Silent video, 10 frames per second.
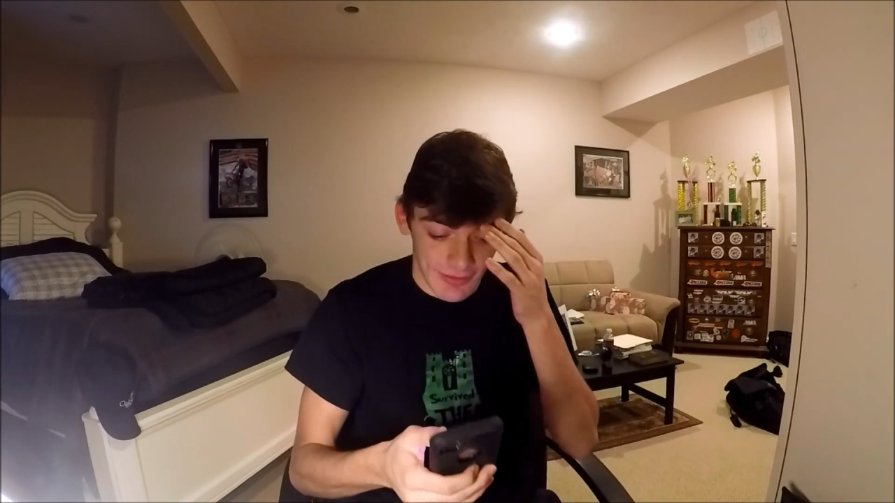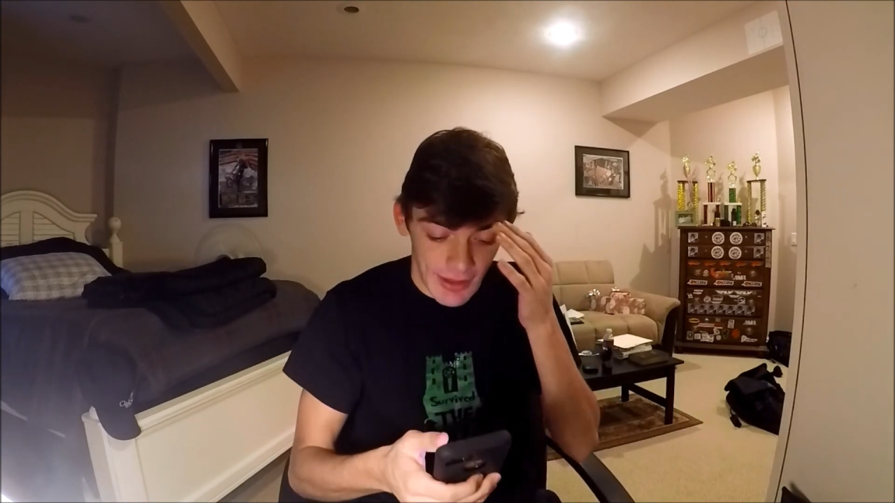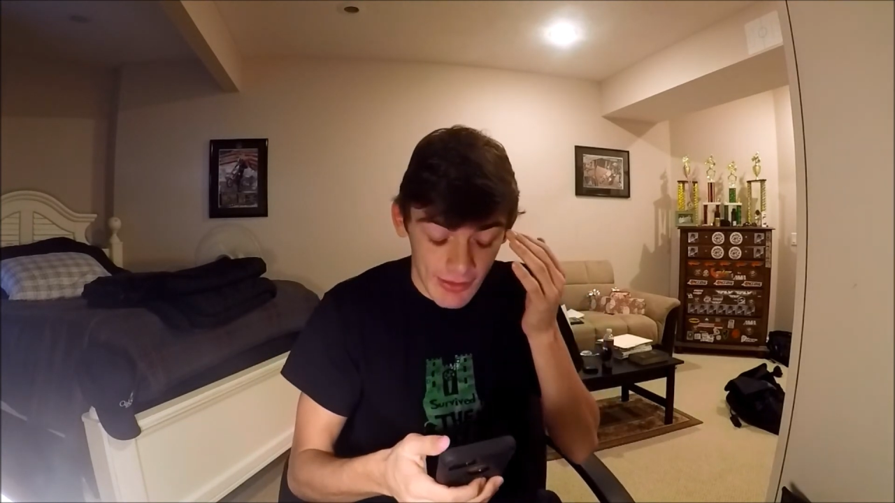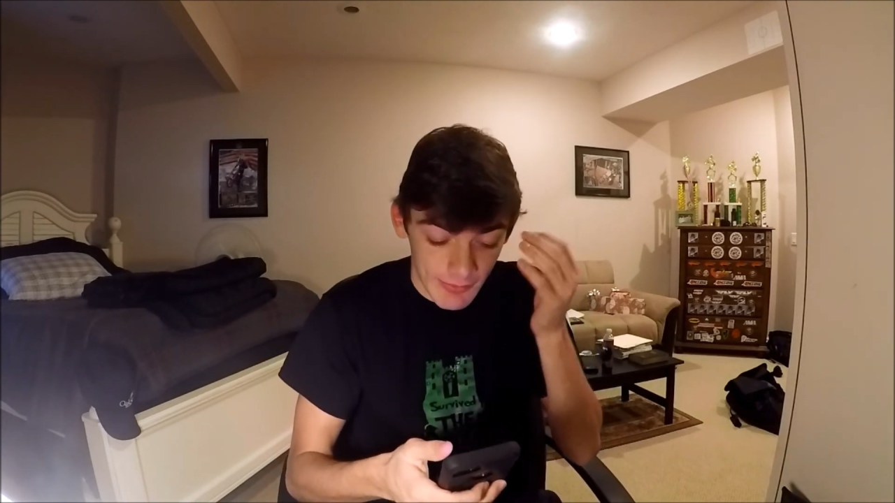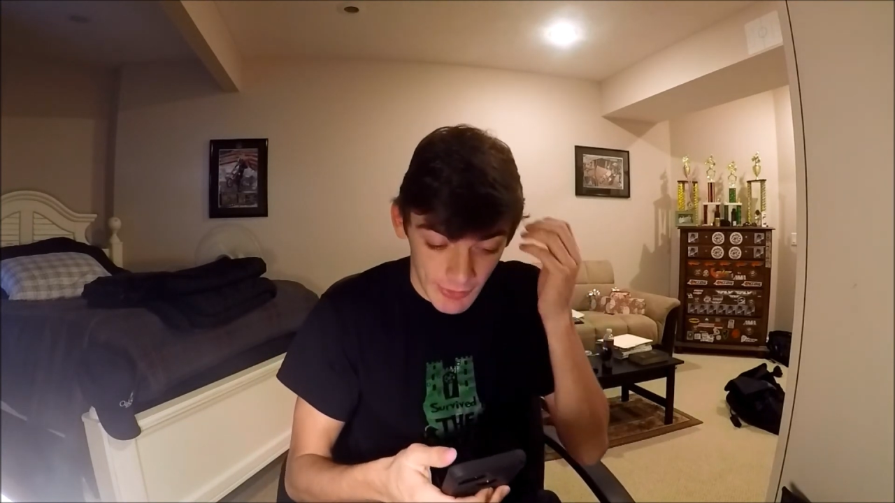Like,
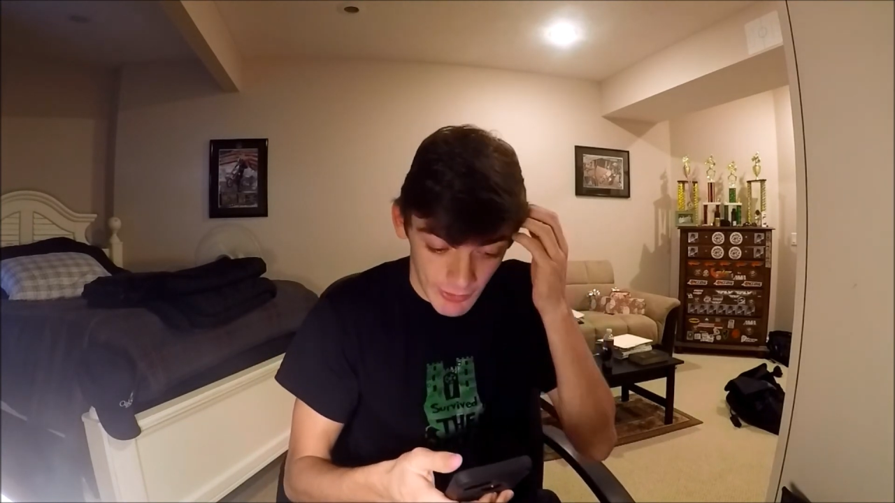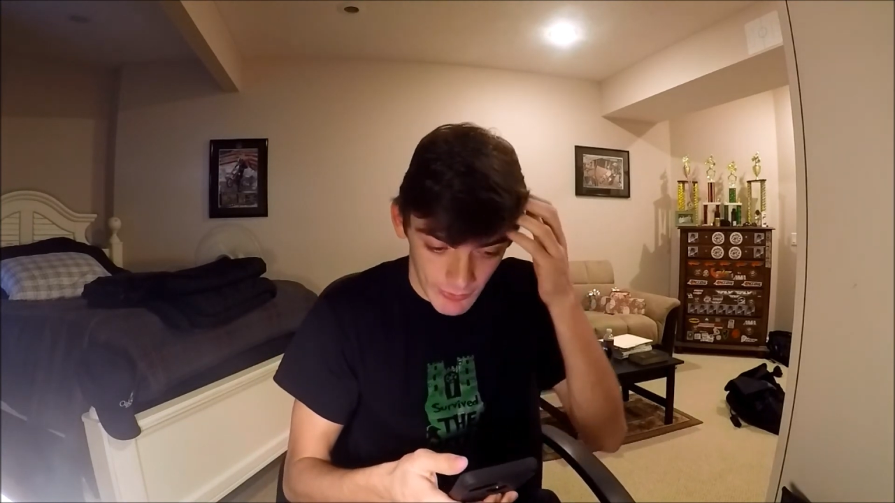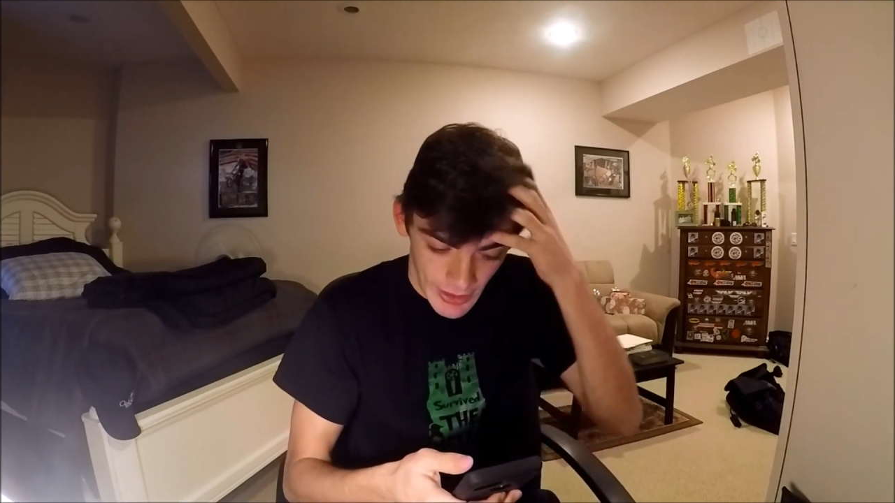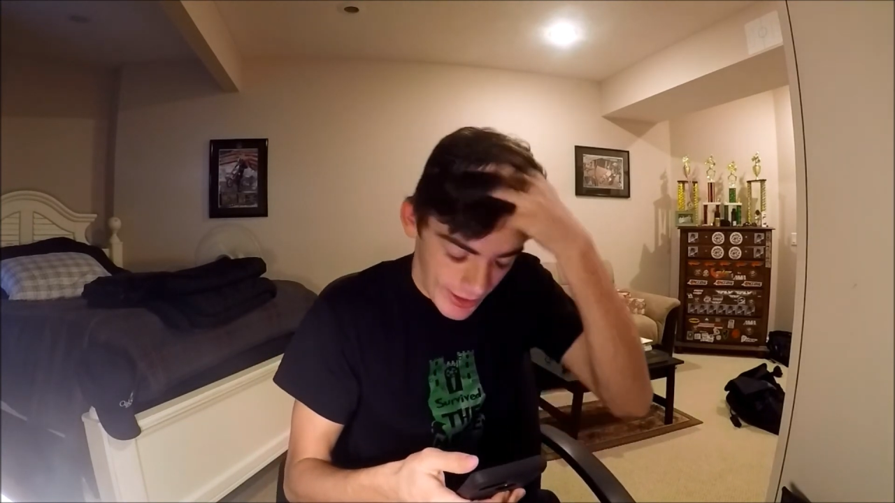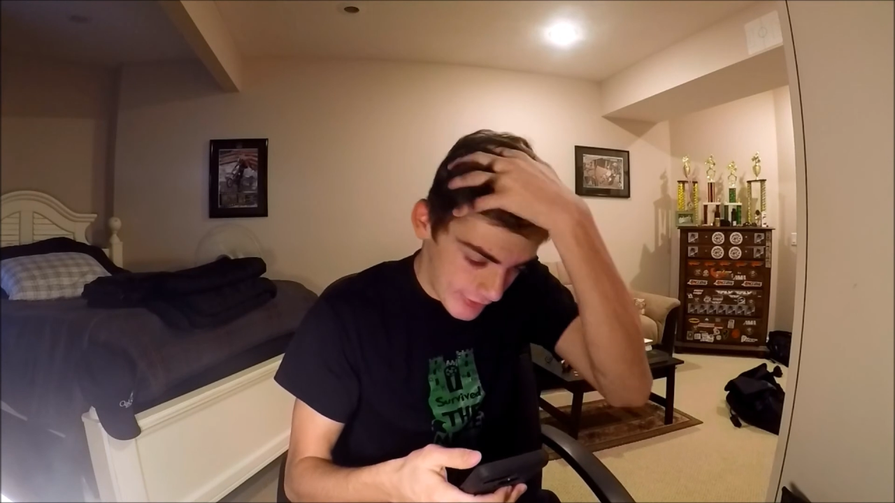I don't even know
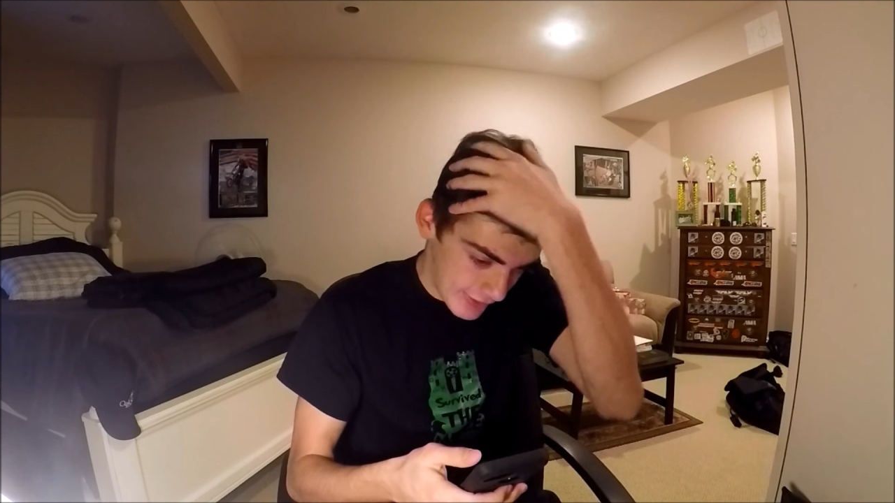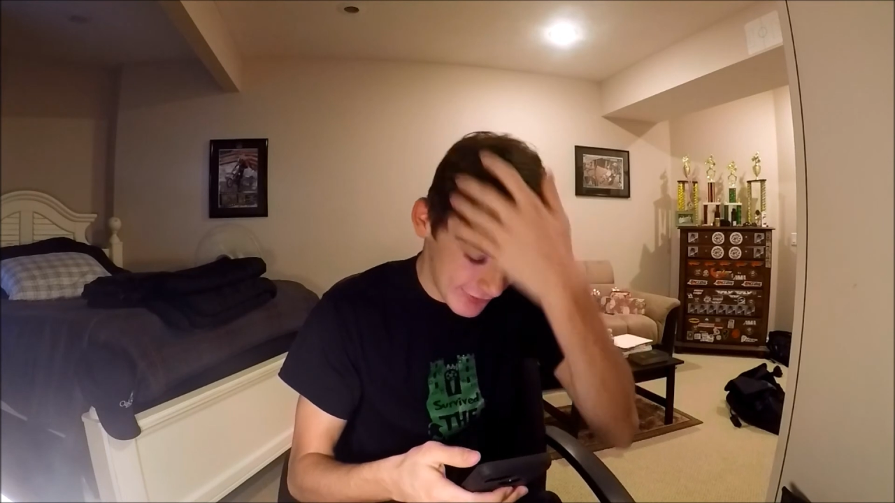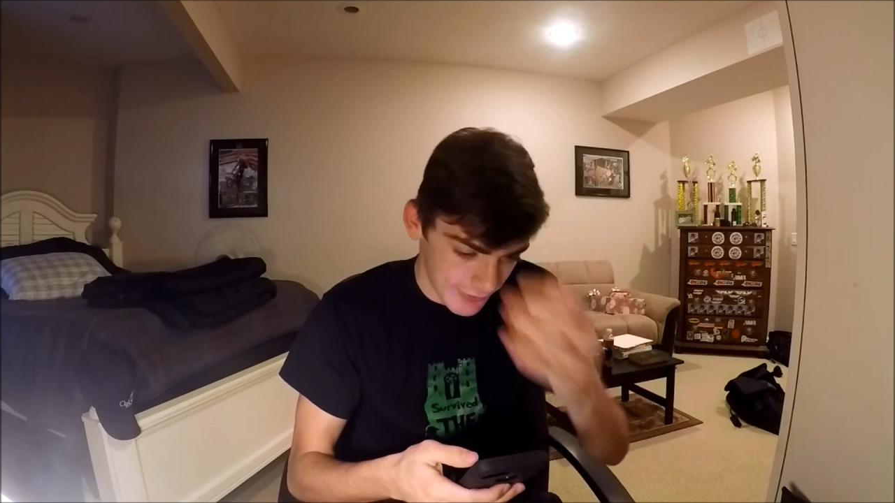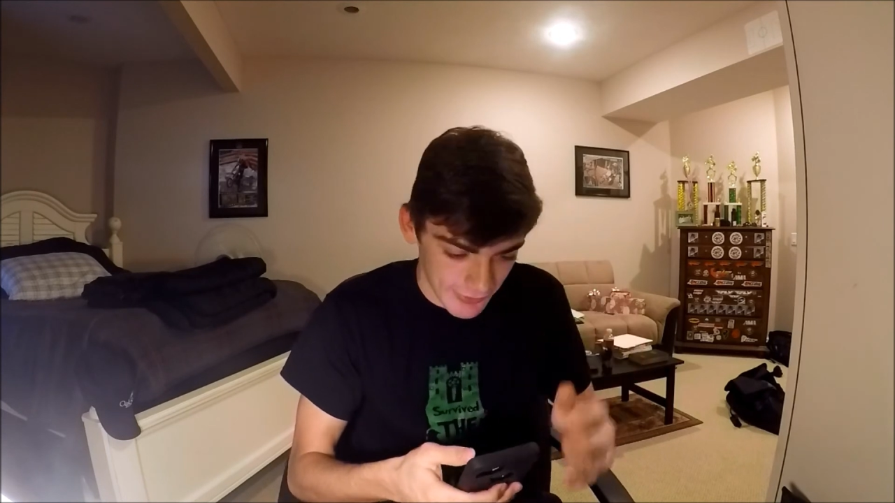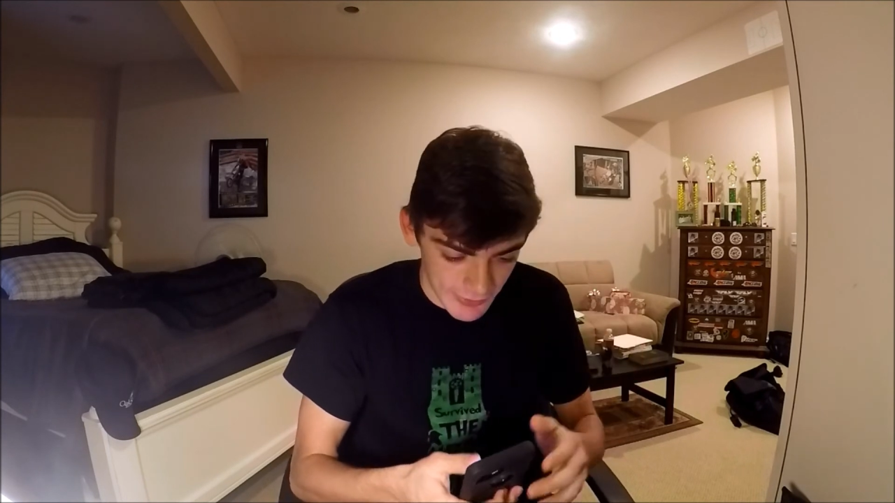how they
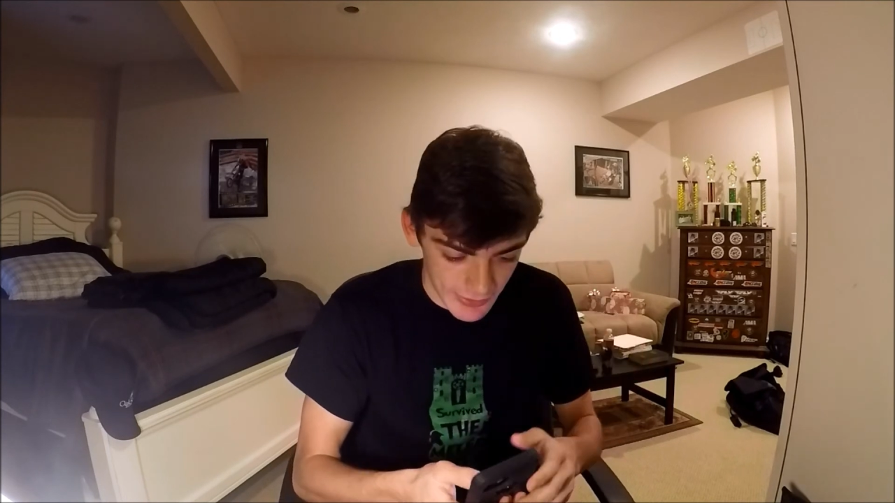started